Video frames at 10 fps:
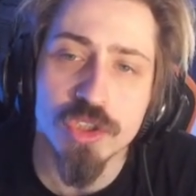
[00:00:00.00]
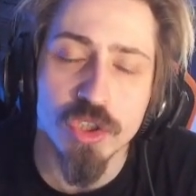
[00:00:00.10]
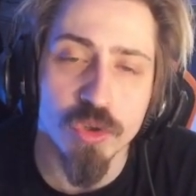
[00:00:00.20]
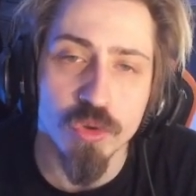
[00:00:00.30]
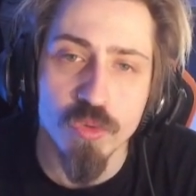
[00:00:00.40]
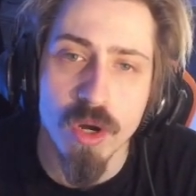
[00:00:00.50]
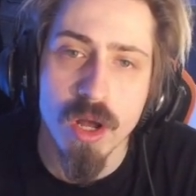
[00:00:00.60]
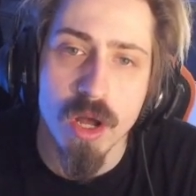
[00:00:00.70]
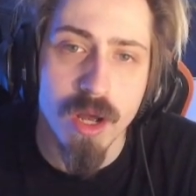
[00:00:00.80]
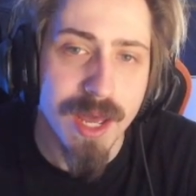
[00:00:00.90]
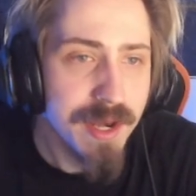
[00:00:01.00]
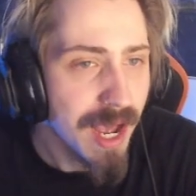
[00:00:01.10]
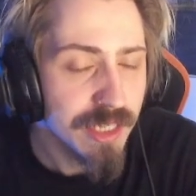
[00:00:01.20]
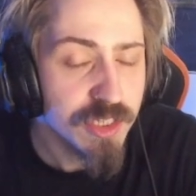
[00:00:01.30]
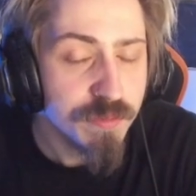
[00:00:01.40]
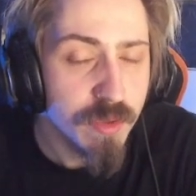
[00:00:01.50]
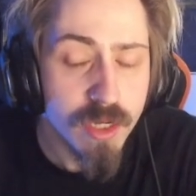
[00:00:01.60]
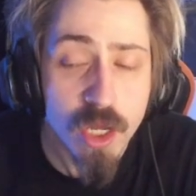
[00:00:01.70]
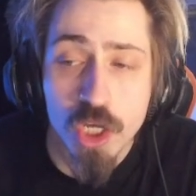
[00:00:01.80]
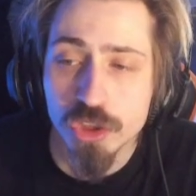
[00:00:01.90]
to enhancement.